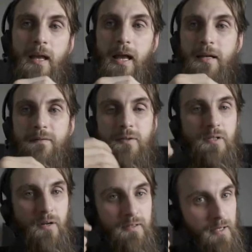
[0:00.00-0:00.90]
And if you
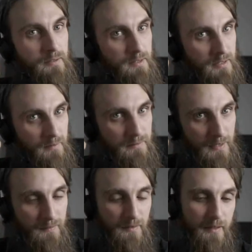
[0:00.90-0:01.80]
start telling yourself
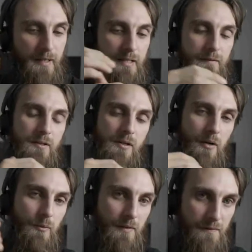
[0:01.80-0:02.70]
different things, if you
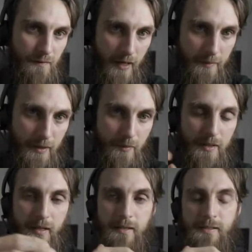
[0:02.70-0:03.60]
start reframing
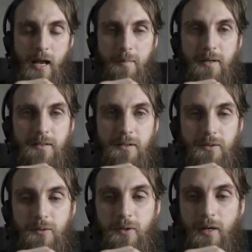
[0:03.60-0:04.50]
what is happening to
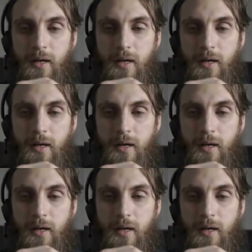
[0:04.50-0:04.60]
you,